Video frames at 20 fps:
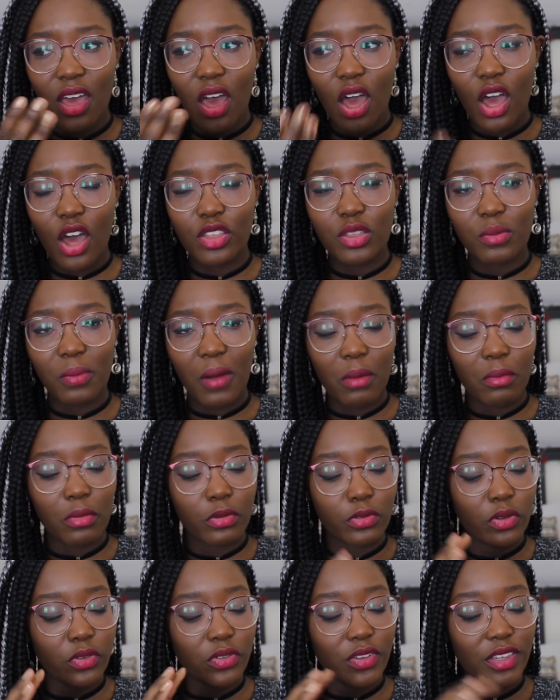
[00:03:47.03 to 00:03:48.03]
hurt the bottom
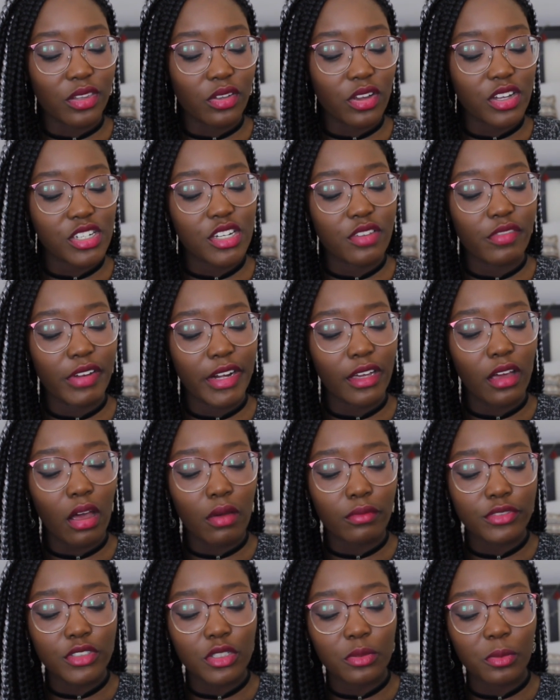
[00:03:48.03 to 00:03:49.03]
of your feet. They're actually really
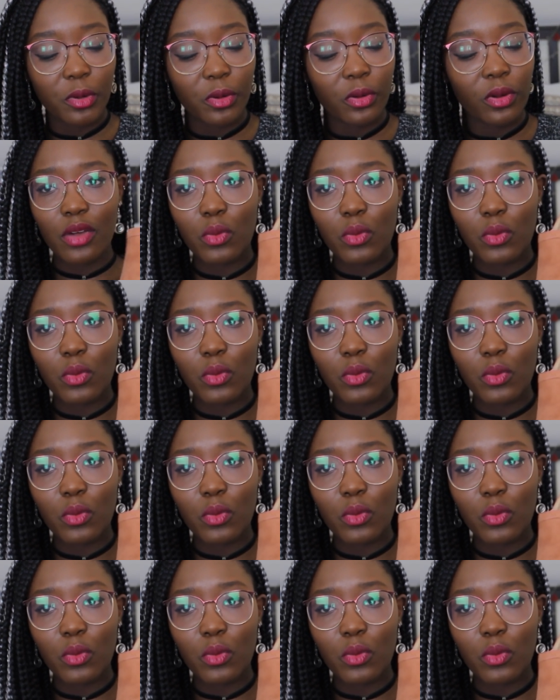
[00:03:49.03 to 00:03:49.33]
comfortable.